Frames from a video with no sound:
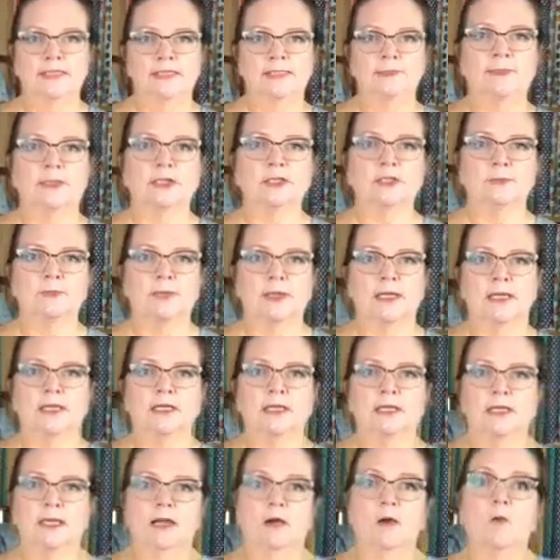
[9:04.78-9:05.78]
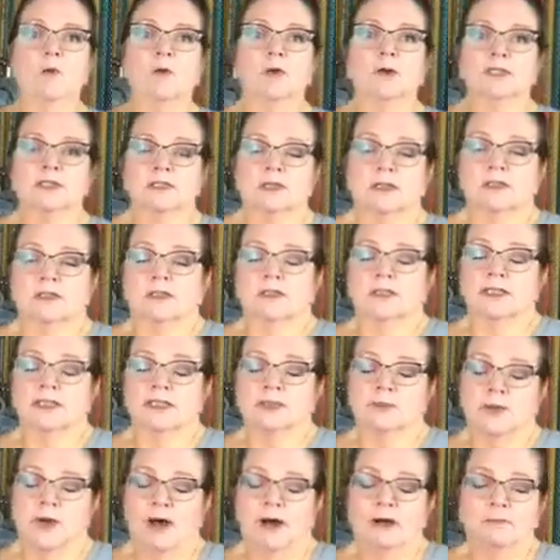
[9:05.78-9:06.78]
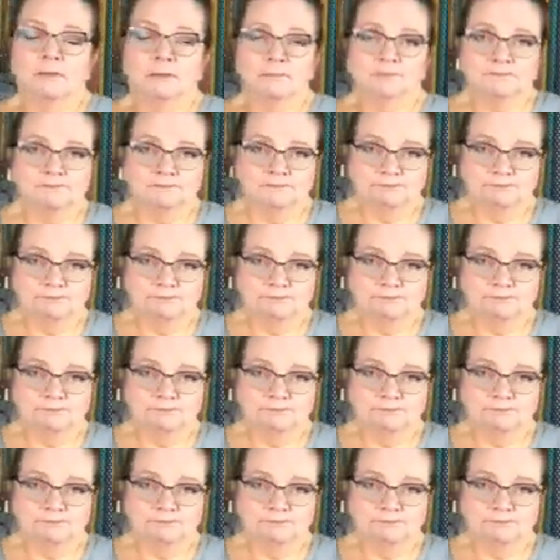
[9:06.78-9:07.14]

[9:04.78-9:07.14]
this measurement horizontal as well.